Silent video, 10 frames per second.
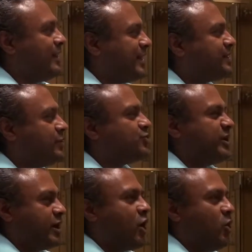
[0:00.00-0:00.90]
that's usually
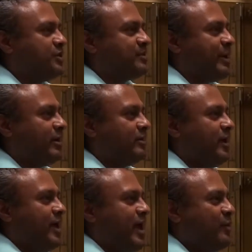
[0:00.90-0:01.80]
a code smell,
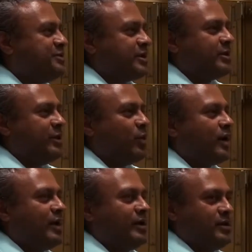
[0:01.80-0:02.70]
and we generally want
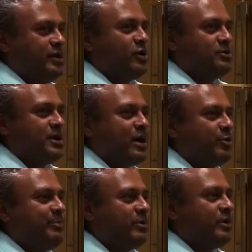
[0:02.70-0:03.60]
to,
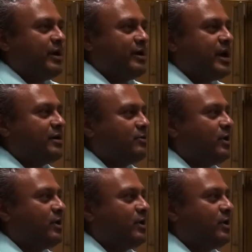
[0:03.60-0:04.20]
not